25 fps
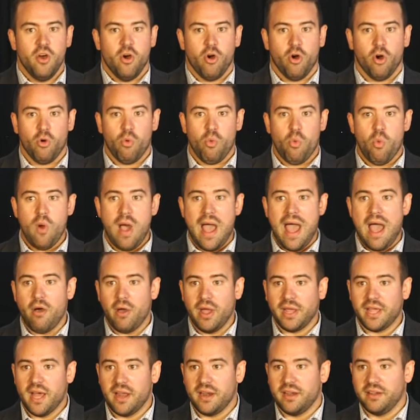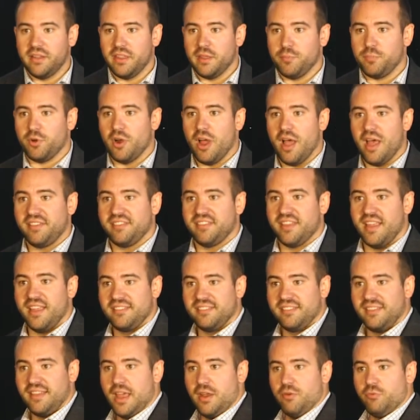or wow, I got into the
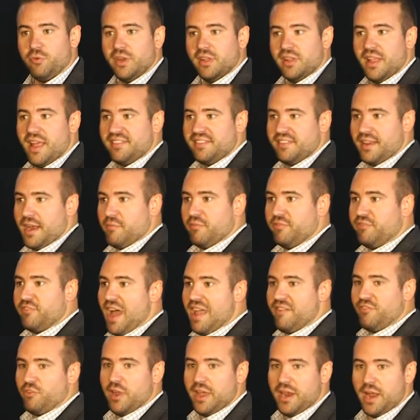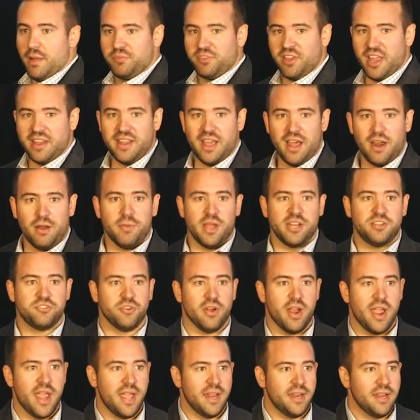process and realized that I'm $5,000 upside down on my
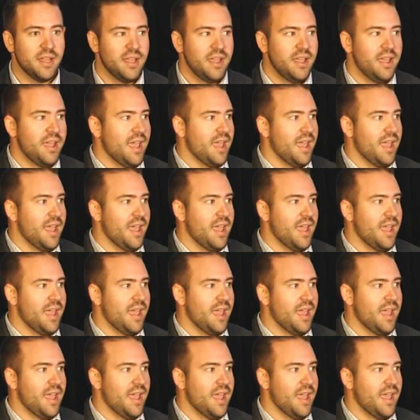trade